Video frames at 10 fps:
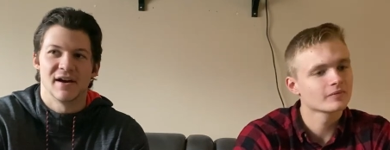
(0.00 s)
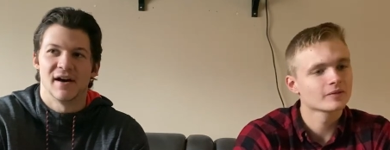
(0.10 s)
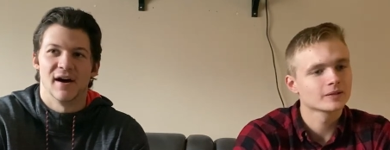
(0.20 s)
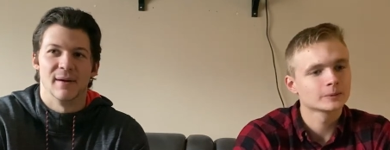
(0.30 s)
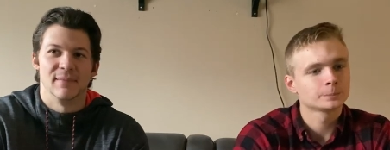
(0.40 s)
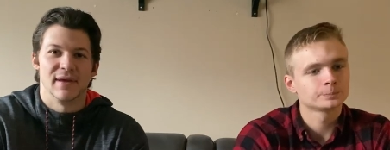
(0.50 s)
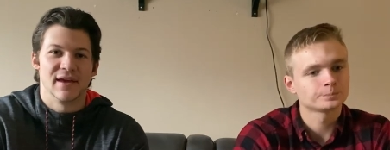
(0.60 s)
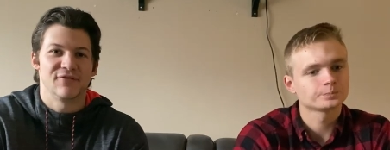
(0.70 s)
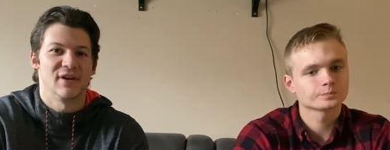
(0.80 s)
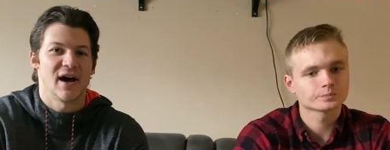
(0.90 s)
Speaker 1: Um,
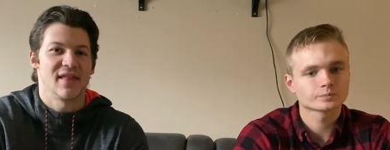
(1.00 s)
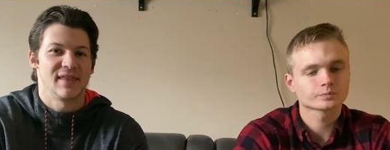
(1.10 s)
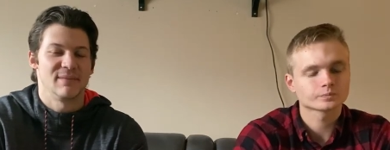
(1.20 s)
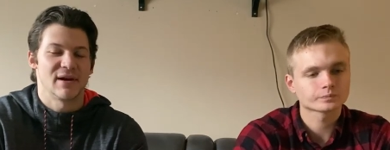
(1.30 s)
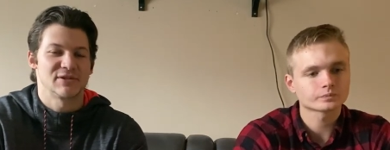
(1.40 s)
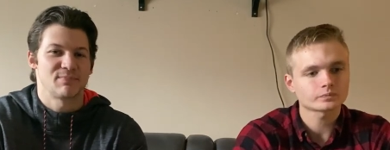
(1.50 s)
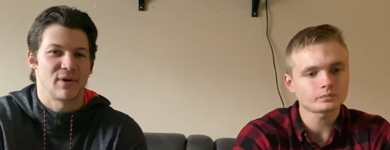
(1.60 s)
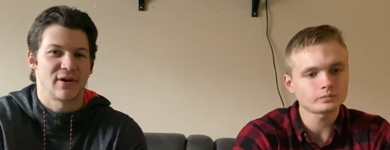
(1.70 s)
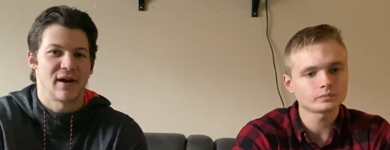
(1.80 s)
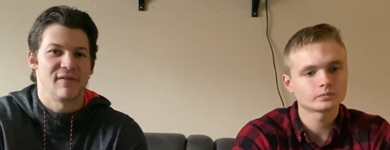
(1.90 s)
if not the best
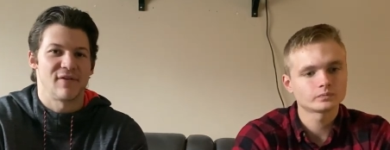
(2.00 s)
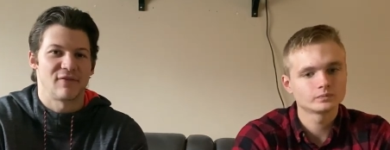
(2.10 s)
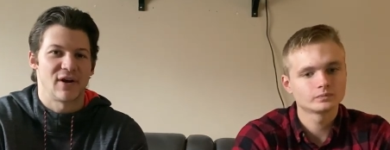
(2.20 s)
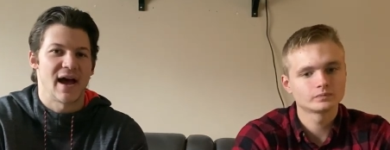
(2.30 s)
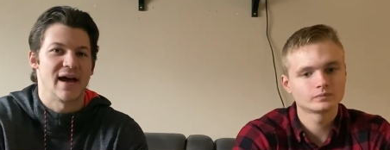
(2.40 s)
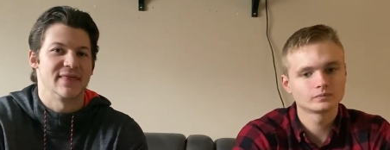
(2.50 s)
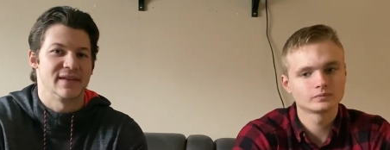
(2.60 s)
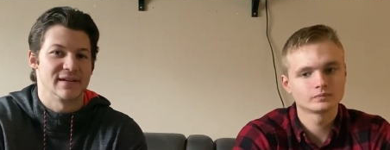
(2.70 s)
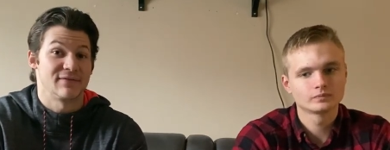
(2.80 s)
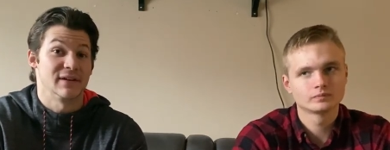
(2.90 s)
burger I've ever had, then
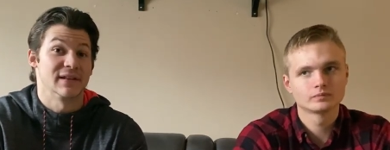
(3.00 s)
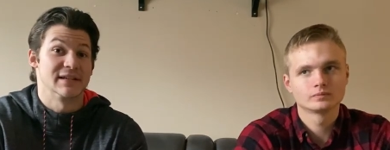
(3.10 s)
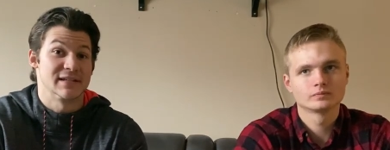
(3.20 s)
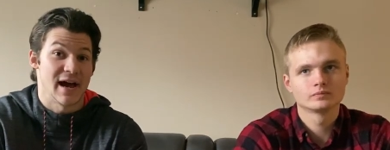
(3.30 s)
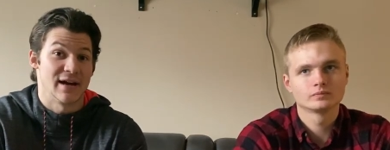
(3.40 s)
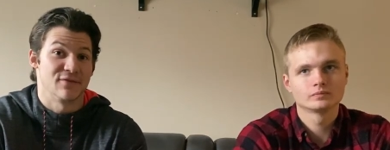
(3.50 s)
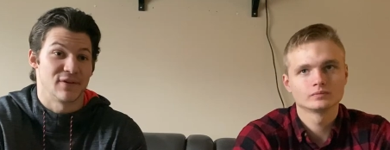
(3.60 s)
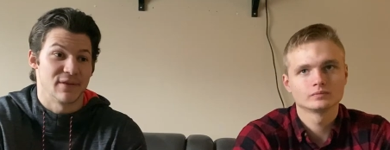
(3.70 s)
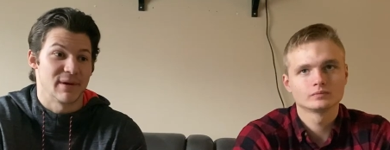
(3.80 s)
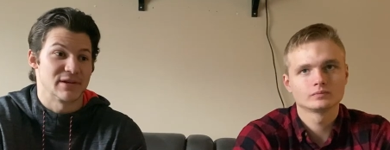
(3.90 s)
definitely tied for
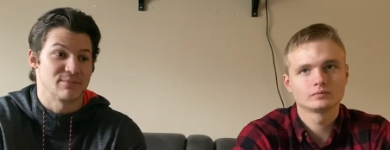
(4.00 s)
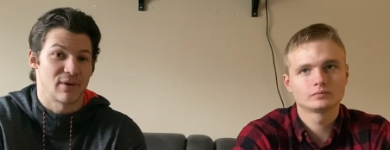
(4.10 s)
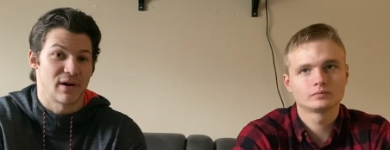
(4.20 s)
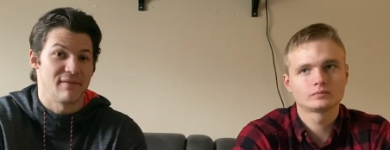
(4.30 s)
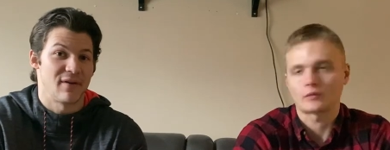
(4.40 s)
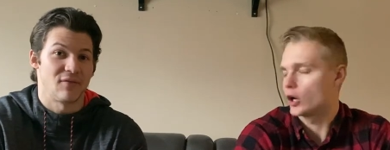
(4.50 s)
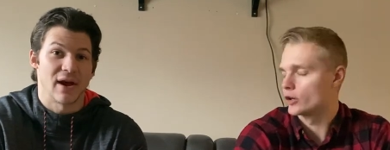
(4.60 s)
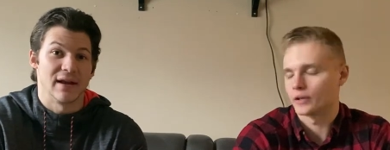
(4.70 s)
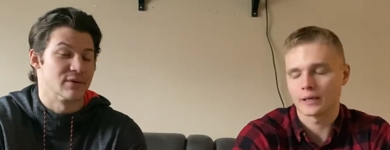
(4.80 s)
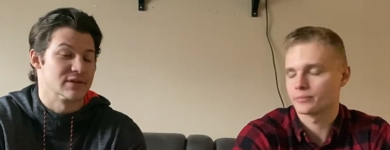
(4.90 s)
the best burger I've ever oh,
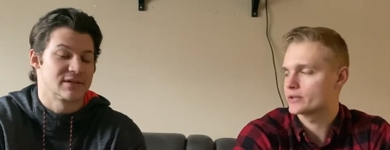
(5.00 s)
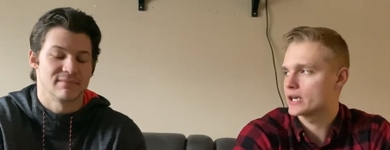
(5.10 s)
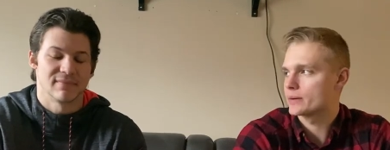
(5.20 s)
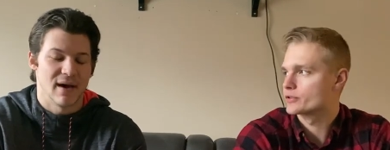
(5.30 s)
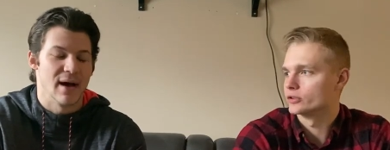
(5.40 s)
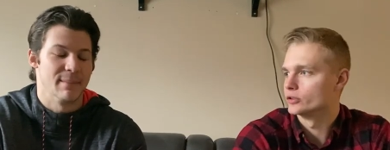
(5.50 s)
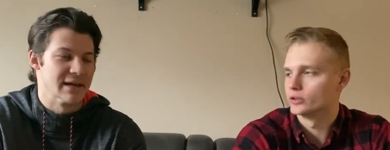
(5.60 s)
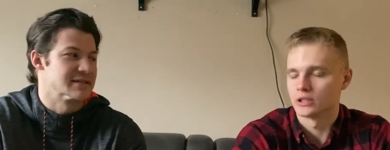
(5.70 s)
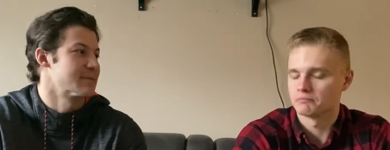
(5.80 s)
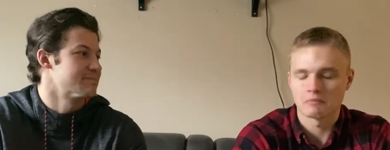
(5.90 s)
had. Ab- absolutely,
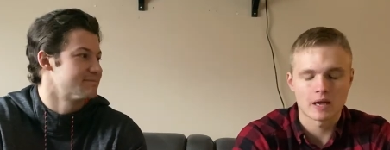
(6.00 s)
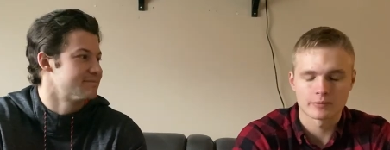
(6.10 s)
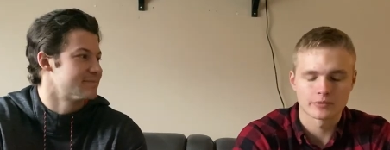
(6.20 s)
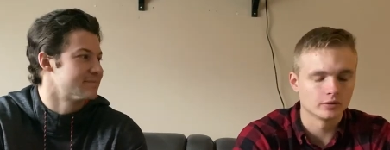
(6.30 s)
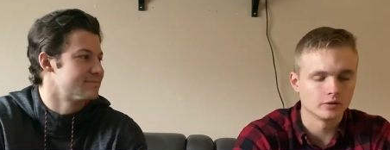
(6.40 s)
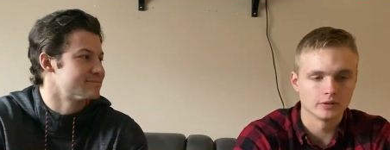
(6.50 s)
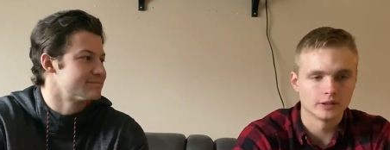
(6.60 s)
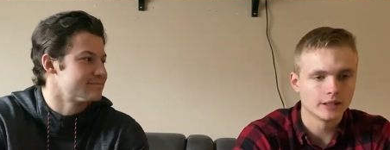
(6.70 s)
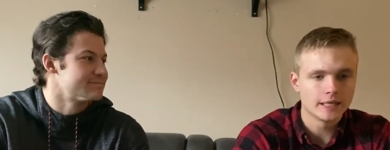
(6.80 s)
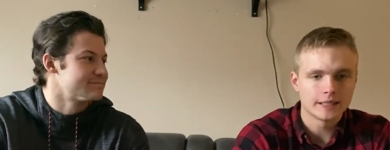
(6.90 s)
amazing.
Speaker 2: absolutely.
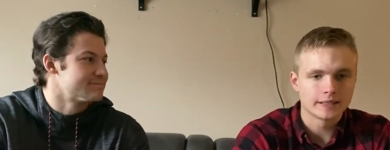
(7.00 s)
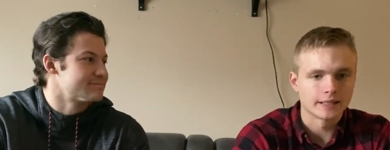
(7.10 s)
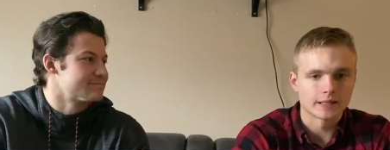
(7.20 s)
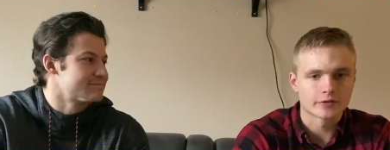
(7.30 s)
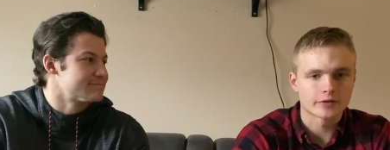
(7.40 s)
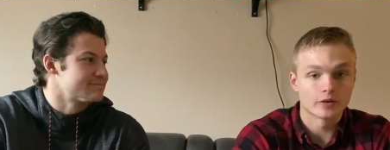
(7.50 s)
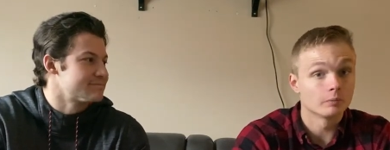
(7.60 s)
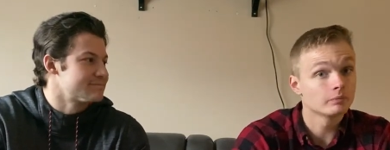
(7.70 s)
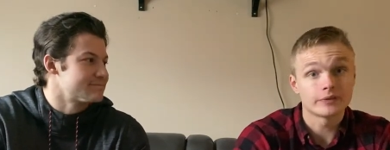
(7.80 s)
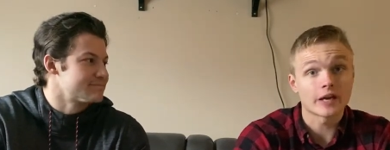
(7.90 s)
Yeah, so
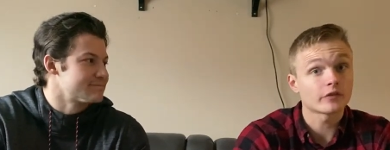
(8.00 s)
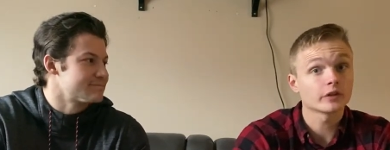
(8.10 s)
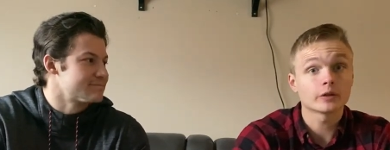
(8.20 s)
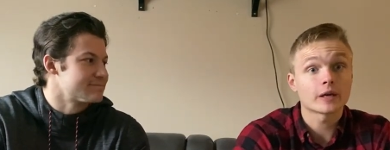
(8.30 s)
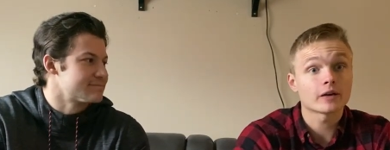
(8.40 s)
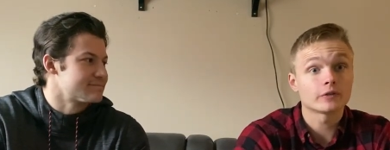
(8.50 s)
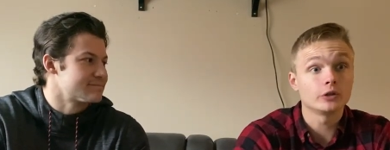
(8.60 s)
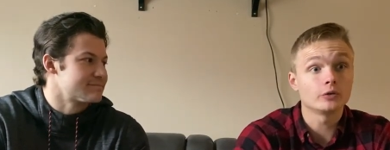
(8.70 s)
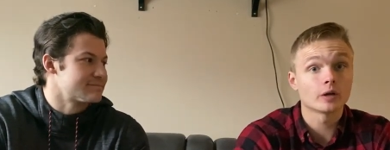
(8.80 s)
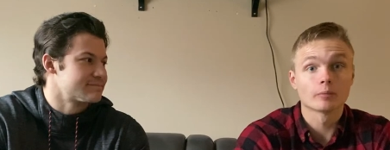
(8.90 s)
definitely we have a
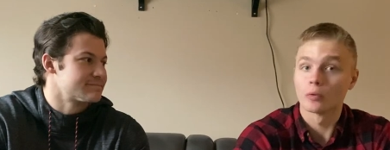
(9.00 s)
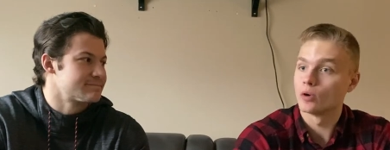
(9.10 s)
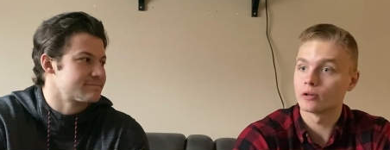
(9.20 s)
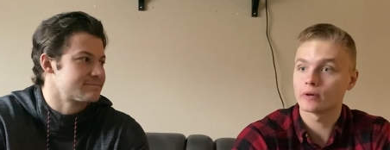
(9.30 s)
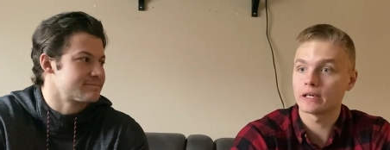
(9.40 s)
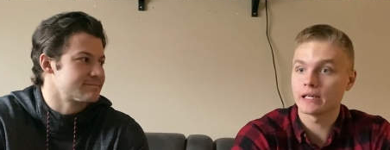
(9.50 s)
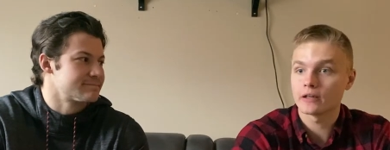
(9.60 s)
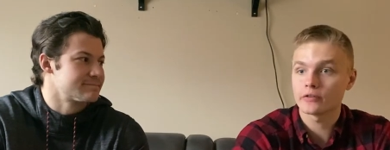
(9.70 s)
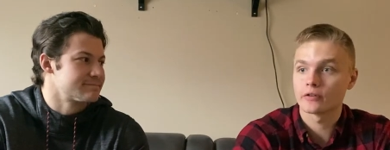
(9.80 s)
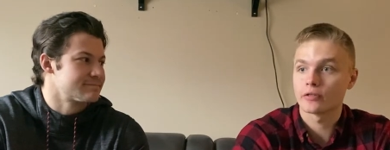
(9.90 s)
new number one right now.
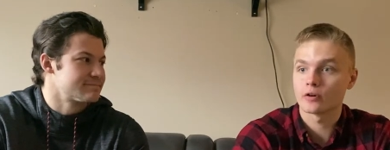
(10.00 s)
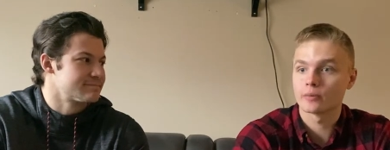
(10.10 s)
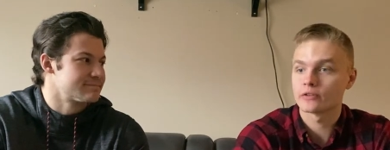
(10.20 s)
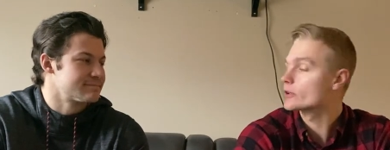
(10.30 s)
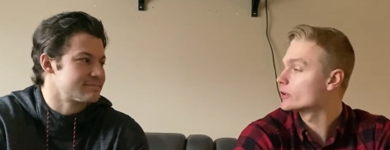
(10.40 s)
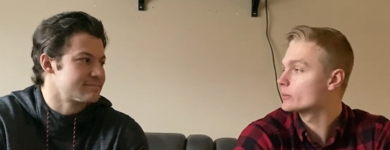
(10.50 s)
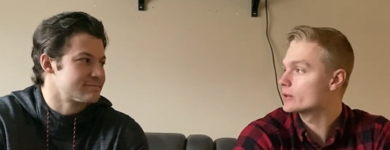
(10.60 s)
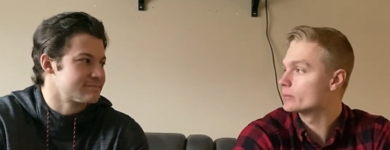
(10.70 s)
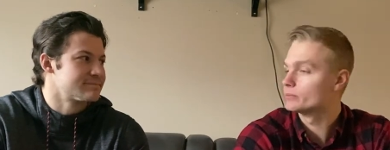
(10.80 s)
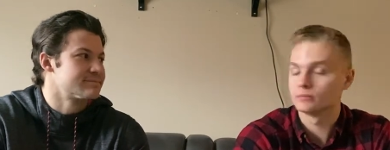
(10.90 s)
So Thurman's going to be
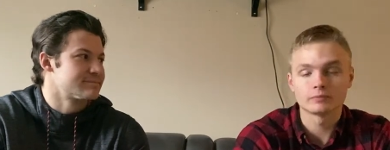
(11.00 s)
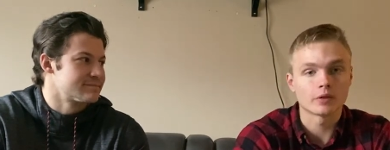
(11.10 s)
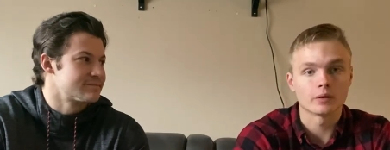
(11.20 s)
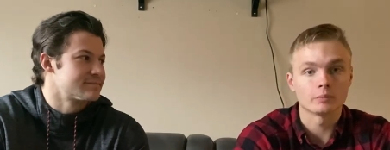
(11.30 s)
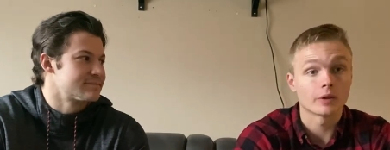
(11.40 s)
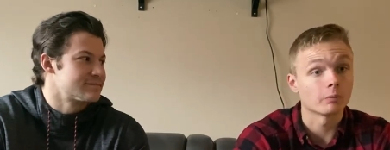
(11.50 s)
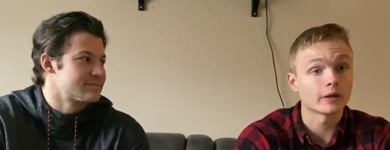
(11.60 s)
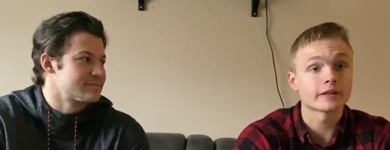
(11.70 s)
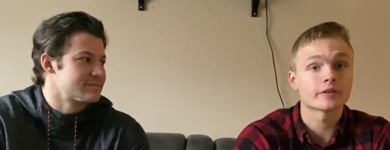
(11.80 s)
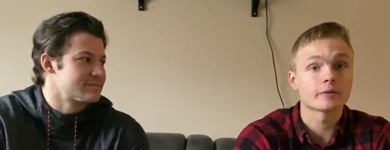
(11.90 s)
the, the, the place to